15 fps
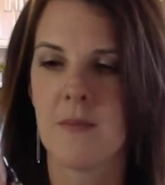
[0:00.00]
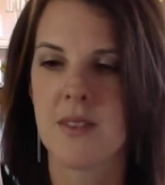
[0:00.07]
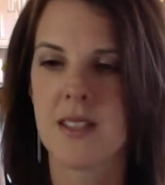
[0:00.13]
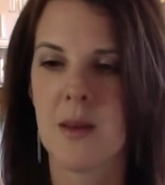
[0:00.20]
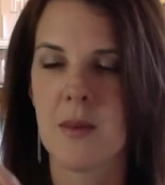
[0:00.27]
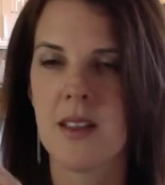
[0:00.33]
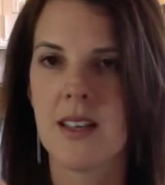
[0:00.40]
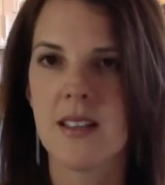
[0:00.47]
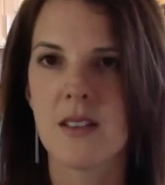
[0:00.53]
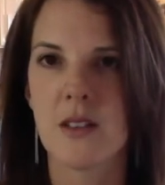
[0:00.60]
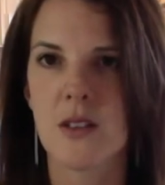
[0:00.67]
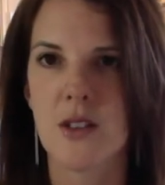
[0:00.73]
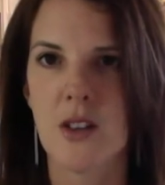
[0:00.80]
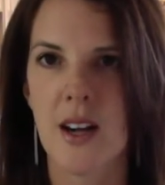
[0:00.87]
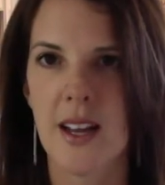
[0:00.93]
Some of these
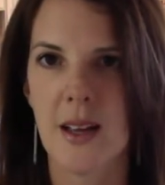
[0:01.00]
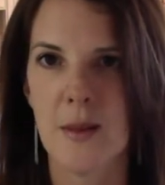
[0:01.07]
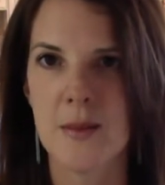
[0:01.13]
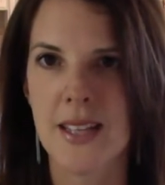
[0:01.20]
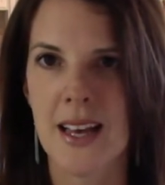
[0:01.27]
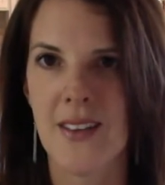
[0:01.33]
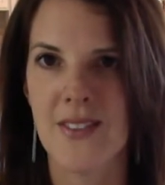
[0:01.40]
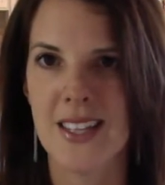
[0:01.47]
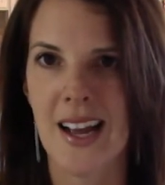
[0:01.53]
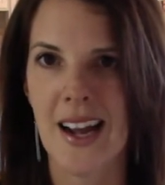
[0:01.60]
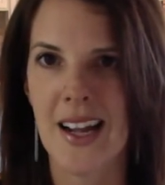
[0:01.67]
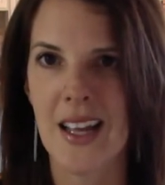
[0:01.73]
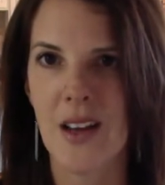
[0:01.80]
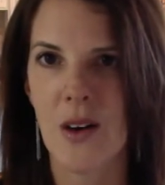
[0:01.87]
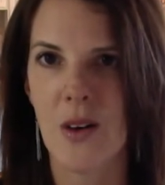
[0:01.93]
little drams have
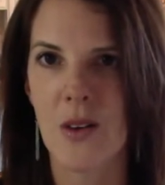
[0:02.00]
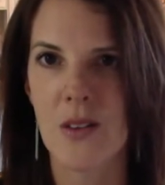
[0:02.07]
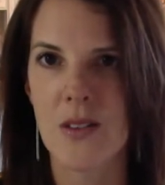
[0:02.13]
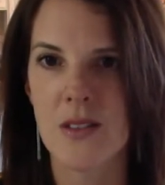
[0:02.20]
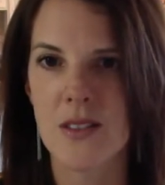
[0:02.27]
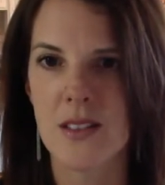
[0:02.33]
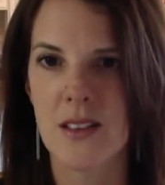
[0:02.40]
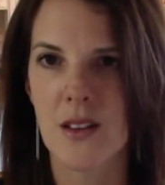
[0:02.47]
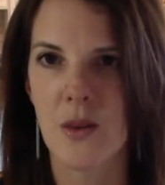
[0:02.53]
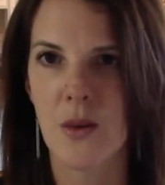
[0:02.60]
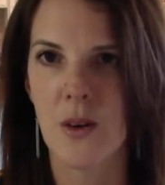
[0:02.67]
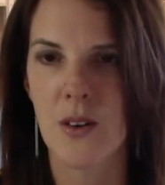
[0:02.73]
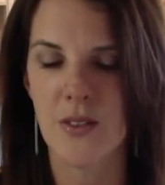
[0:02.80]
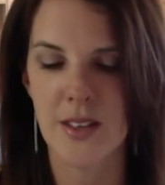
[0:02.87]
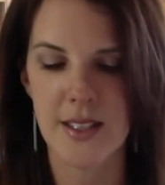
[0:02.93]
tiny holes in the
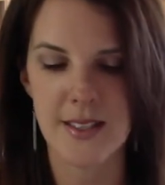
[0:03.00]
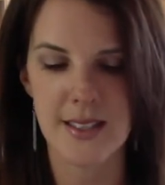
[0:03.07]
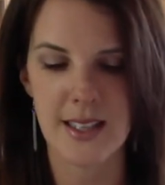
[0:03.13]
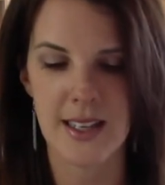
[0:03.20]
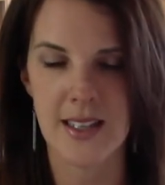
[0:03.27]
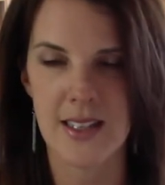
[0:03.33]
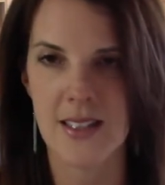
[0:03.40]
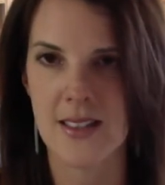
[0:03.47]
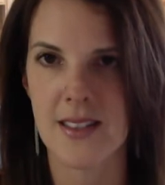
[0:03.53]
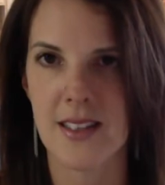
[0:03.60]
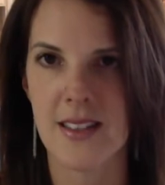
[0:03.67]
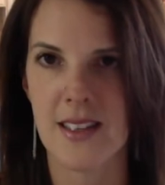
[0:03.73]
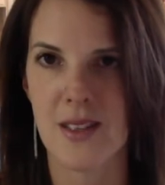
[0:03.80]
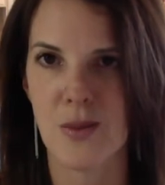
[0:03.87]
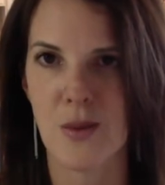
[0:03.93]
orifice, and
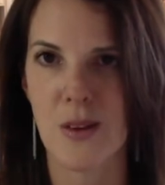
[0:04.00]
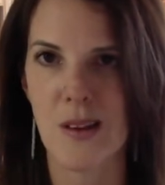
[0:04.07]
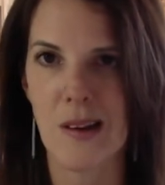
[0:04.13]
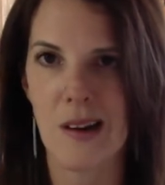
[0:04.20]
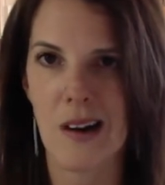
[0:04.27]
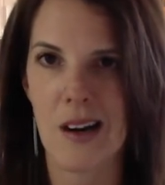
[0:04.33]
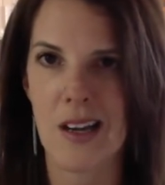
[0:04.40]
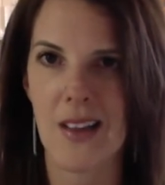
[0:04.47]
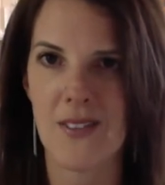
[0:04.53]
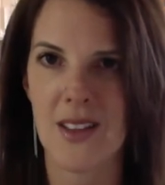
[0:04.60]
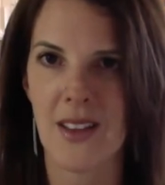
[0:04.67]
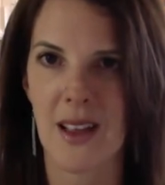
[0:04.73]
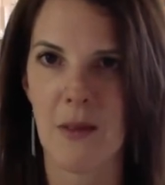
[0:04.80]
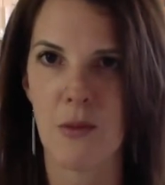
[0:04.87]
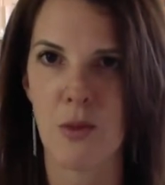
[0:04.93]
it's really hard. You have to
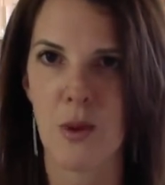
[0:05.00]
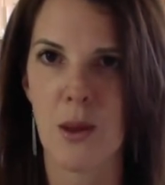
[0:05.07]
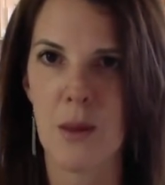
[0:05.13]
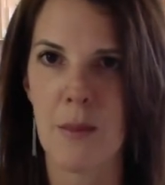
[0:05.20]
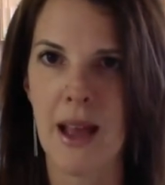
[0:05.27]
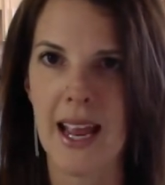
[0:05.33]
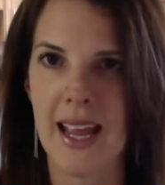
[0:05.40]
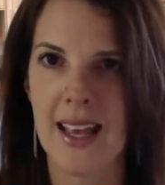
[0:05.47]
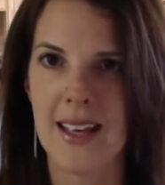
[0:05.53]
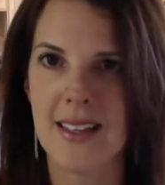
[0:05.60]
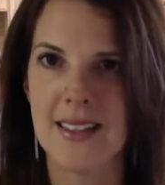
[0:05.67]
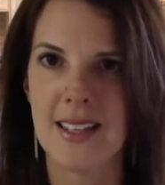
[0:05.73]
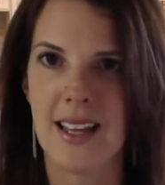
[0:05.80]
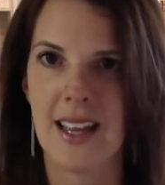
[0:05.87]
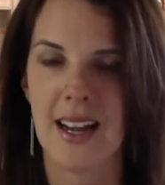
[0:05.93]
like really bang
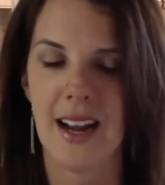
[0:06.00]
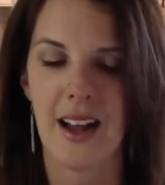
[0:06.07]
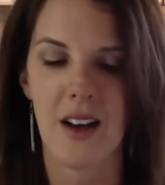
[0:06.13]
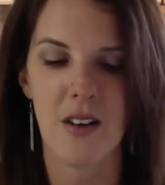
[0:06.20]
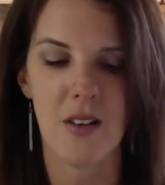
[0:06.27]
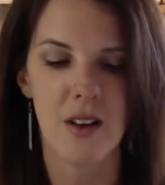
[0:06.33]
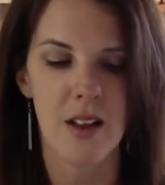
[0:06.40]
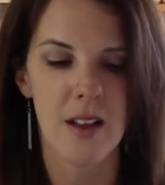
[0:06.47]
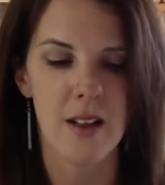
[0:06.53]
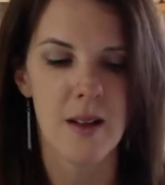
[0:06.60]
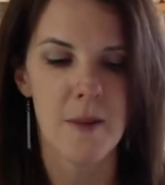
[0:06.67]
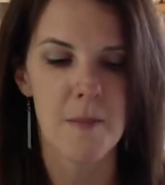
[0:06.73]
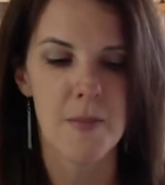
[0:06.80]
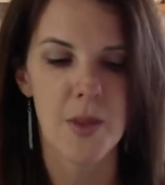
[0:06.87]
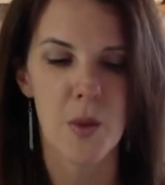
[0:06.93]
it to get it out.
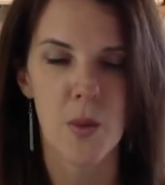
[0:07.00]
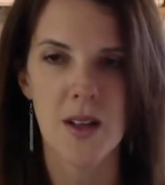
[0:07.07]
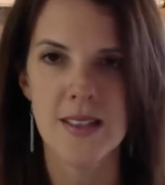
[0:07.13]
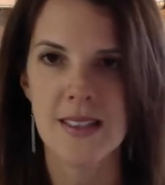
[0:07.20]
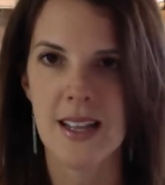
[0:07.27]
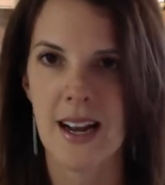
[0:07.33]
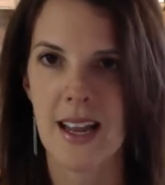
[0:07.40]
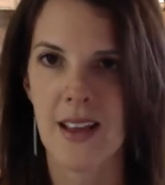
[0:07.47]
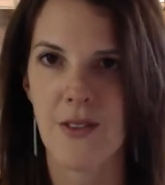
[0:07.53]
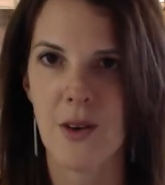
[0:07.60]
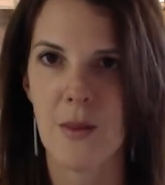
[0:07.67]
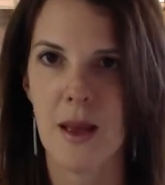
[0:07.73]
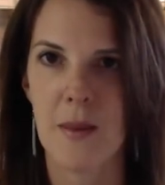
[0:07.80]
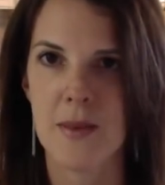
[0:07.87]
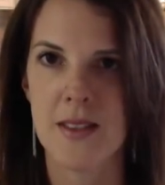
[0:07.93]
The ones that I get
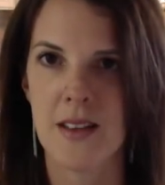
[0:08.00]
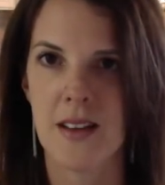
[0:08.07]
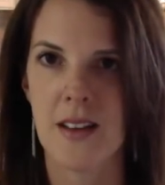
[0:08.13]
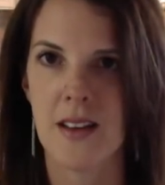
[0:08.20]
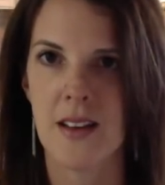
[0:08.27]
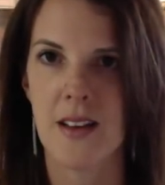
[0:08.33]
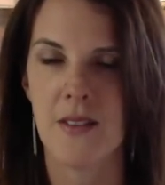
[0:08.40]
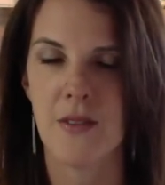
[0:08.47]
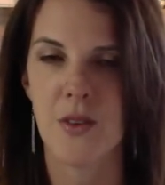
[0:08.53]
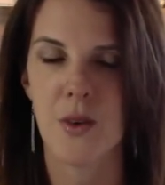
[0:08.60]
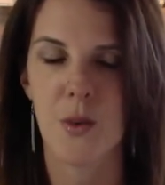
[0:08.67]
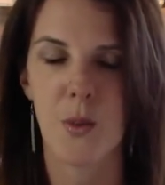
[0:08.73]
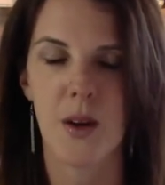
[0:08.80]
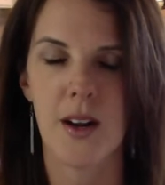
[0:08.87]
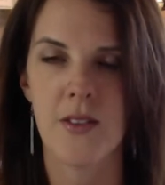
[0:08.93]
from Amazon, for
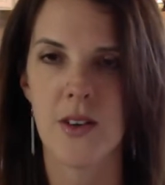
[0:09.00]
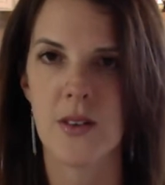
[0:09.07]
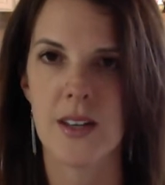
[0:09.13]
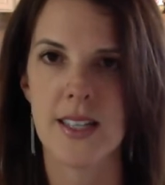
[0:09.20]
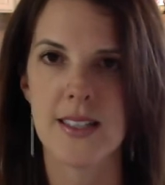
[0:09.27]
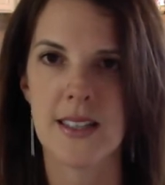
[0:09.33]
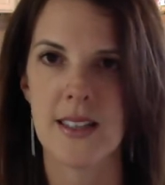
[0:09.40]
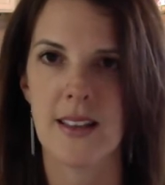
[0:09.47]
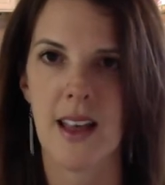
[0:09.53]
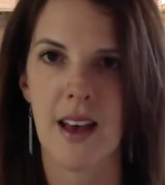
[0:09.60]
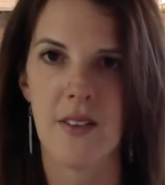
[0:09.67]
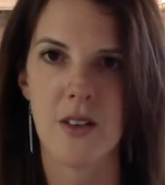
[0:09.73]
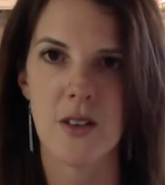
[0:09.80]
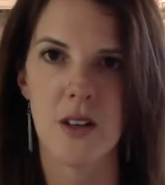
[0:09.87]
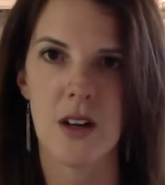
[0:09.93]
whatever reason, they
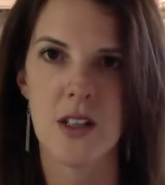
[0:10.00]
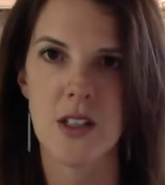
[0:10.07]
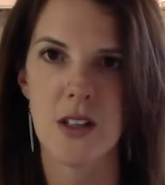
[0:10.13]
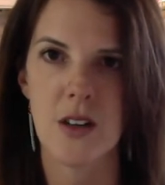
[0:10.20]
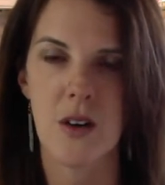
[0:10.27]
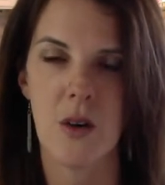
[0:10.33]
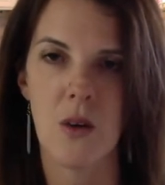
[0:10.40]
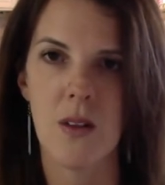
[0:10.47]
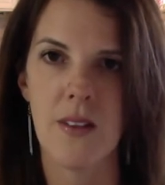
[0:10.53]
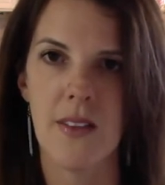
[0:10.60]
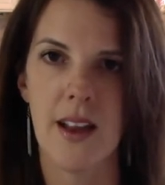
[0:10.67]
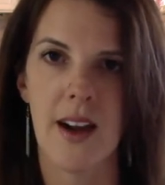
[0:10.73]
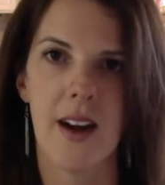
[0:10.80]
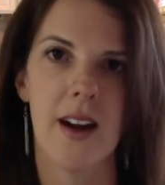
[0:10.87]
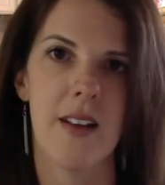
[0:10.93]
have a larger hole in
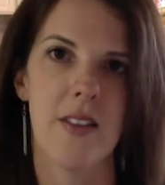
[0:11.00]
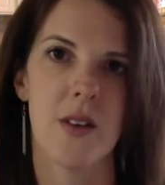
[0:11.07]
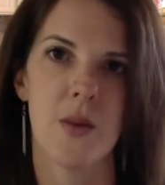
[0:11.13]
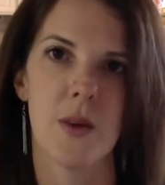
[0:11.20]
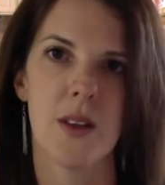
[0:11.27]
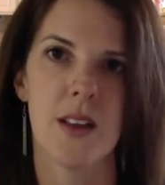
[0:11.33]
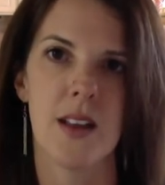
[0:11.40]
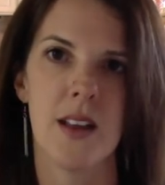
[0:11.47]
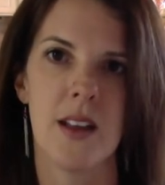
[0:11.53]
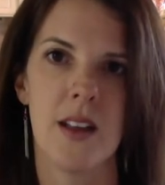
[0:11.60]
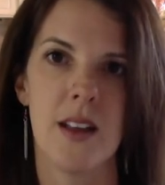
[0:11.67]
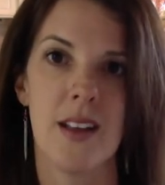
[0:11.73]
there, and they're really